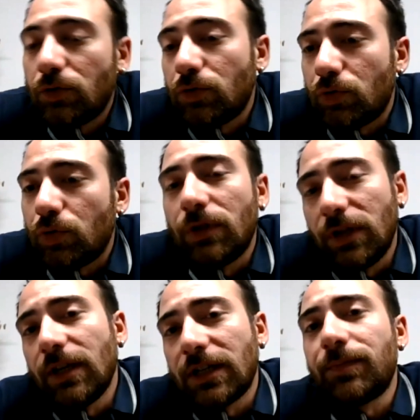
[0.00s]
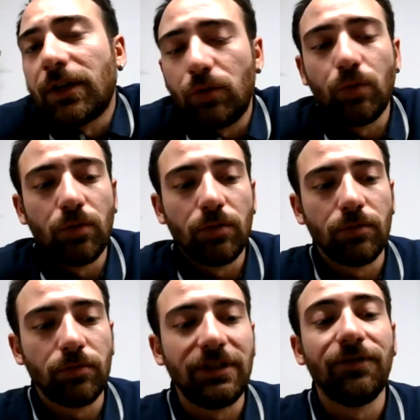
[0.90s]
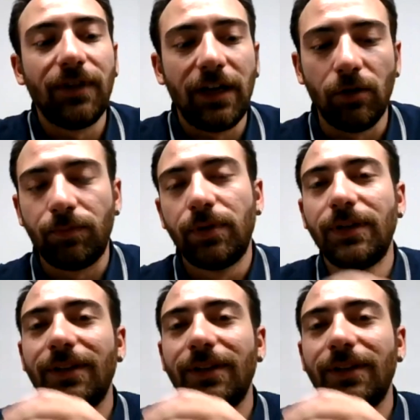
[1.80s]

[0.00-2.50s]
should he expect to develop?